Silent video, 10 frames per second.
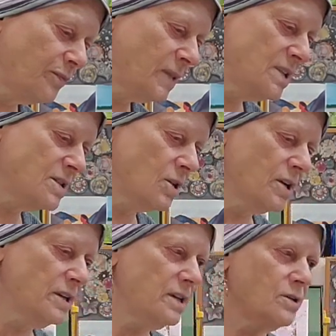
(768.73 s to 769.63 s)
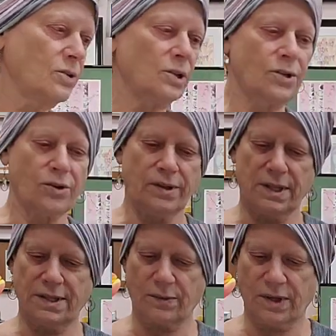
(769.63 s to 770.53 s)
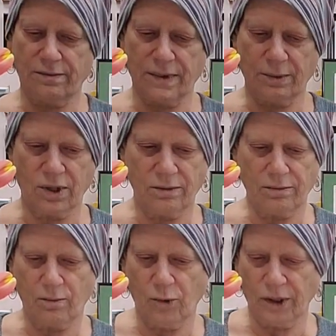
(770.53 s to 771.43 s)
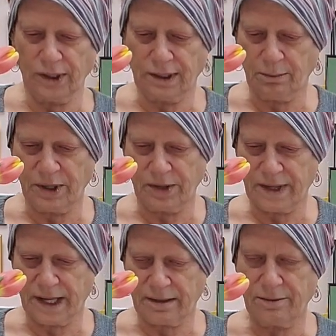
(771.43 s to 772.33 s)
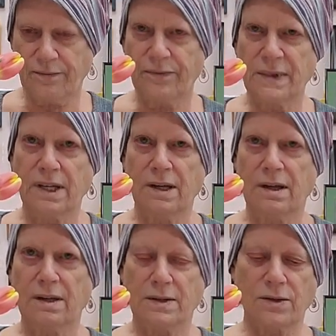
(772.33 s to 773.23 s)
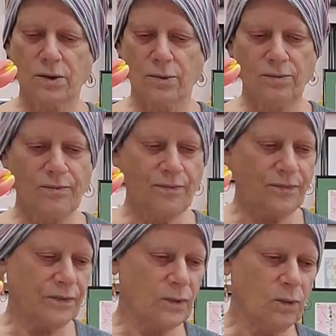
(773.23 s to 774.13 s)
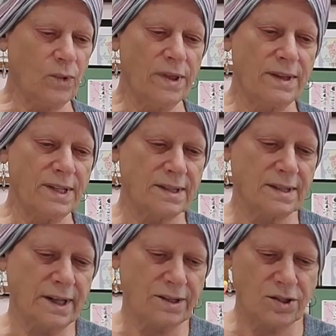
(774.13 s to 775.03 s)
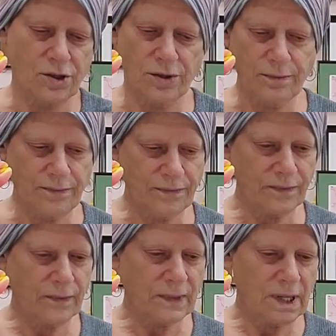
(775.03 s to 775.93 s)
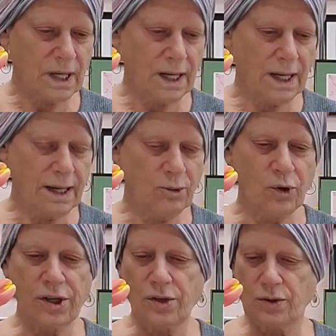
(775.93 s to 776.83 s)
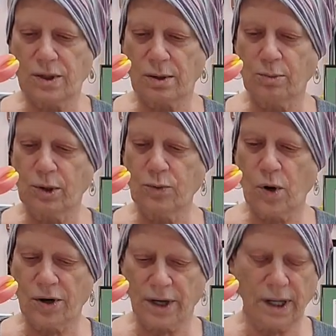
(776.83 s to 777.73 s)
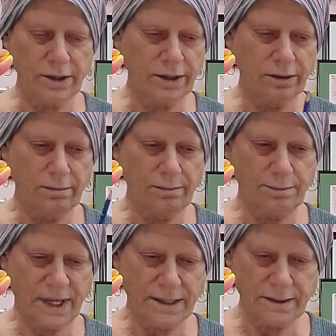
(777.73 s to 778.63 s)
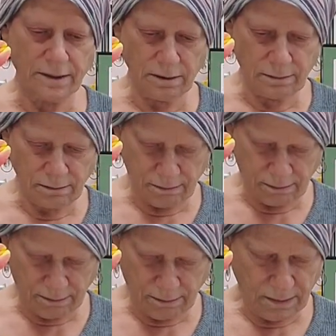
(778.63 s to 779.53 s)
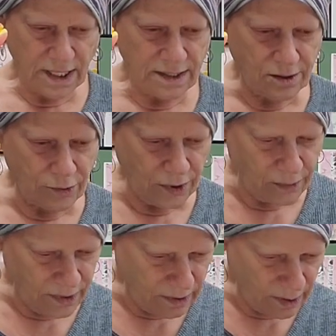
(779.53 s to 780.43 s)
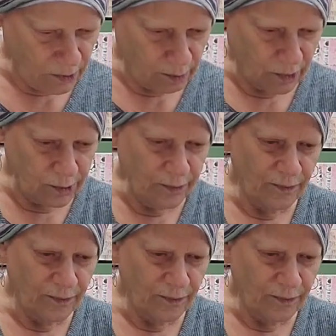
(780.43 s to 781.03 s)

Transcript: And I started it earlier on this one. I'm going to work a little bit on that. So with this texture, I'm going to use a blue watercolor pencil. That's the green one. Blue.